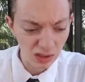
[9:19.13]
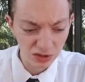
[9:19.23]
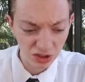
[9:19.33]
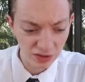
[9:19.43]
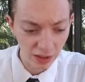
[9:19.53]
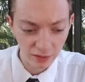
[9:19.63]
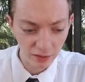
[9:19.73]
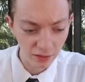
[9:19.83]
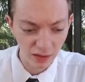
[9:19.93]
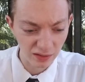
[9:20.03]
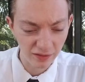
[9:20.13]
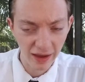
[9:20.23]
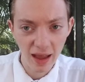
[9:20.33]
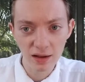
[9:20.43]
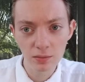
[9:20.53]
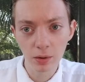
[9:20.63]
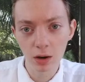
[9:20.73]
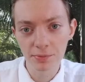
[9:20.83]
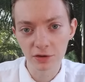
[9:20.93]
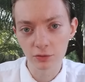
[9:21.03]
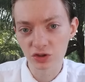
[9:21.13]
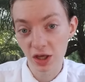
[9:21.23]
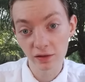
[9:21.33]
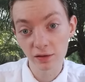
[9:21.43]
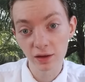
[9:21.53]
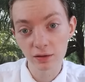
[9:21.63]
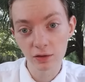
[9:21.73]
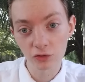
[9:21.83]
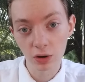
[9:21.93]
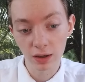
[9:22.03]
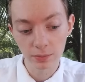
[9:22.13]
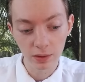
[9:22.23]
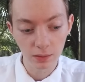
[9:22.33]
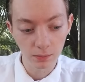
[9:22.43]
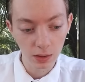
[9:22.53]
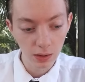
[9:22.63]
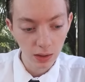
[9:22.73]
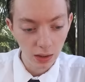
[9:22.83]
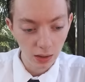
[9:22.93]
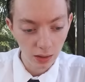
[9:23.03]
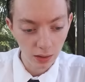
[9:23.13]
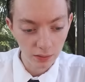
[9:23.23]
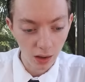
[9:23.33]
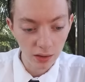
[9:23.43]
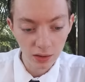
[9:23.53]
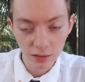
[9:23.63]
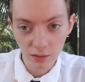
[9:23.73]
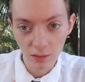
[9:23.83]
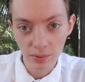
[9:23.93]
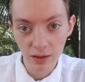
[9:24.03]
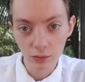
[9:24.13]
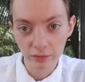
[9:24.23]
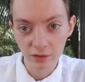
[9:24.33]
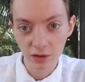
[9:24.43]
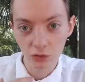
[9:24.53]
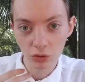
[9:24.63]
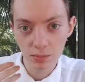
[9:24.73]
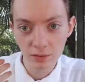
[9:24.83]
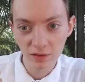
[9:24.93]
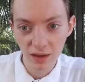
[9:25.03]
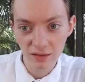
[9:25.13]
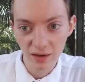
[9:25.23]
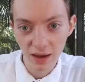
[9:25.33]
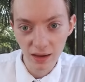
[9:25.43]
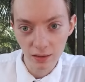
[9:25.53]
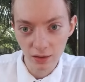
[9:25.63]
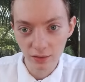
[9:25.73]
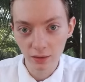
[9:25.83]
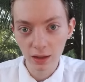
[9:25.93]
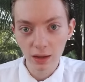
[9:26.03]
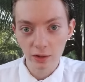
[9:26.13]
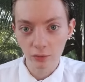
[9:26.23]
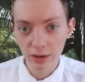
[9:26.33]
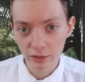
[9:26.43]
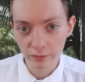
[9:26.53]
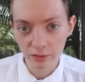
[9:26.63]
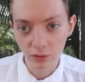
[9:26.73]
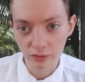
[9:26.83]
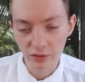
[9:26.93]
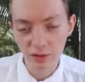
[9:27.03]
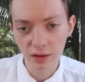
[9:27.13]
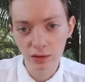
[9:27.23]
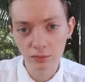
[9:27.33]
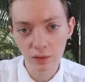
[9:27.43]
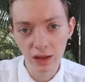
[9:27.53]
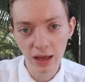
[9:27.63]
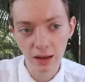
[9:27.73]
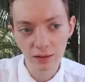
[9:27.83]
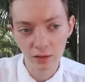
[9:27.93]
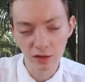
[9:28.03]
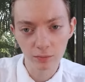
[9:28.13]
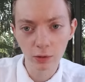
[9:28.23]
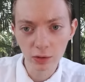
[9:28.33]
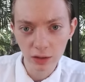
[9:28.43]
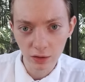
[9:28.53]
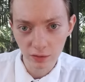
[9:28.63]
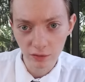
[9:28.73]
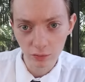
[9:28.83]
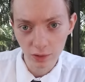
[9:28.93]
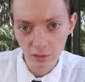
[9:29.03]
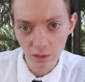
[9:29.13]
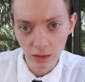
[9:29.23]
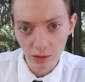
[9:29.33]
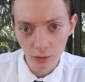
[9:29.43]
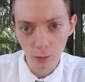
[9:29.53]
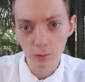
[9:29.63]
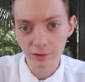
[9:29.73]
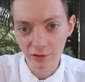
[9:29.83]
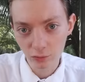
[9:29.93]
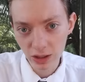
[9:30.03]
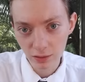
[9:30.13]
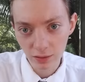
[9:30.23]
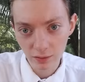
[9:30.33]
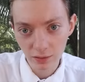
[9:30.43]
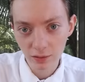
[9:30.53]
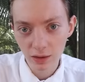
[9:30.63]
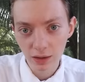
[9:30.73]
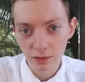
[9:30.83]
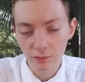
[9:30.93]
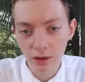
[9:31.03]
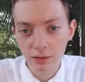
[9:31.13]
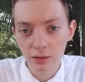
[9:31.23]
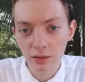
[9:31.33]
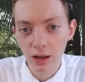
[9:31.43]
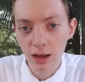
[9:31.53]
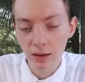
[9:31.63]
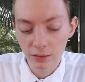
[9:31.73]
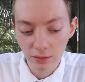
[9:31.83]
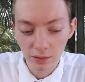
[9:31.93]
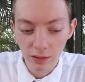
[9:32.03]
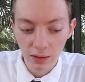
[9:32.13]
just as I said, that tangy barbecue, just as they described it. Uh, the onions and the pickles that contribute to that tanginess. So as a result, it's not like it really has a smokiness to it or a sweetness. Rather, it has